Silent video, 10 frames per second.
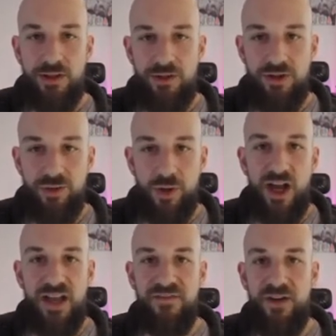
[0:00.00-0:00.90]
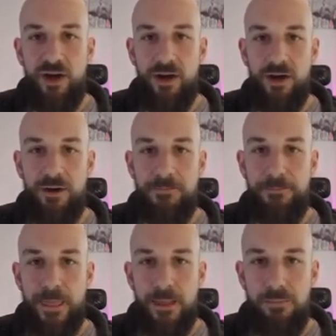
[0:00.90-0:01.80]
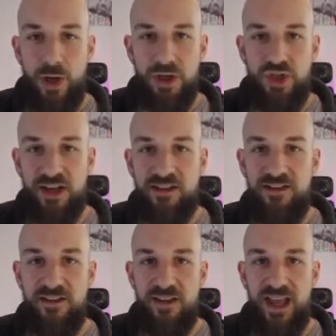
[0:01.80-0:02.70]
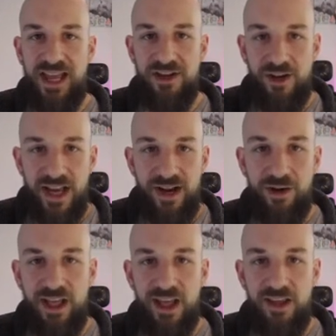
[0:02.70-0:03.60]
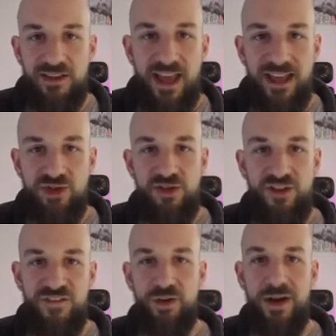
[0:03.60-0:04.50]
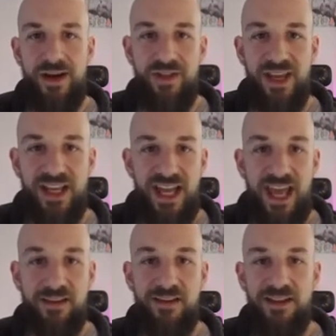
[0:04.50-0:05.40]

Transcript: derive our projects and our areas and just to figure out how they connect.